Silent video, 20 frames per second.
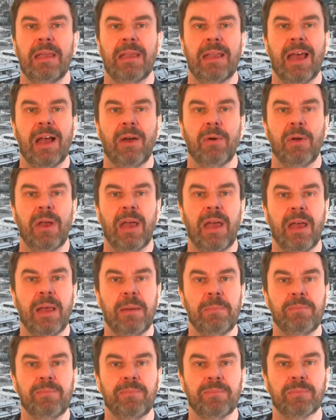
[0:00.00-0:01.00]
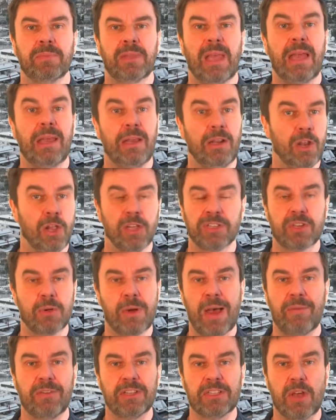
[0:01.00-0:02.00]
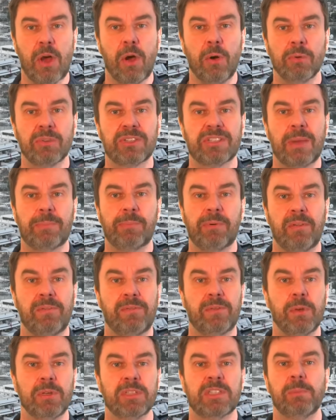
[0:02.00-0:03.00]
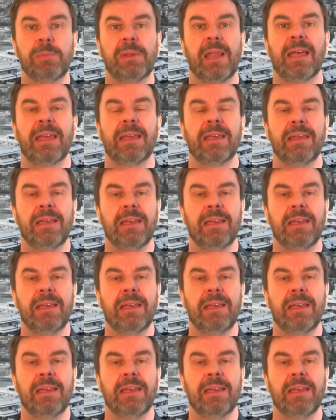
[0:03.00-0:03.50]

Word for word: Now, um, it'll also have its own separate fuel supply.